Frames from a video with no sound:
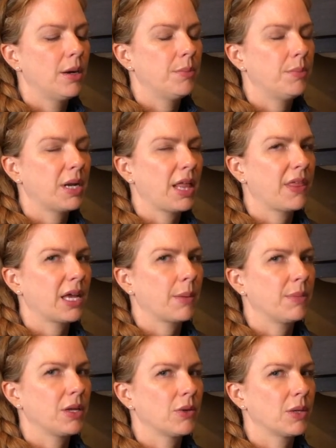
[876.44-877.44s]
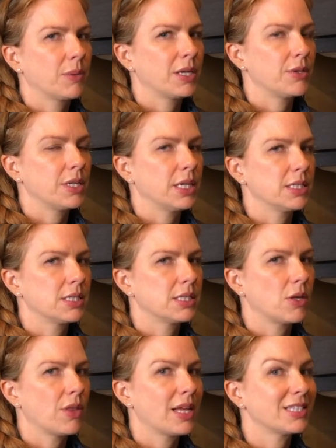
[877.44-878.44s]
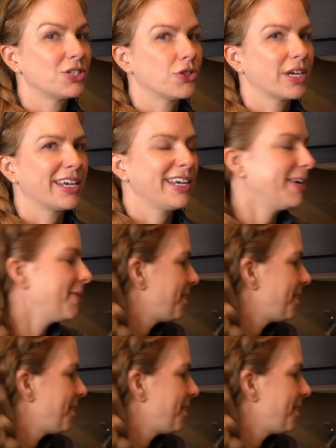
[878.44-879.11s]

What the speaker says: but I think I'm the only one who does, so that's tricky.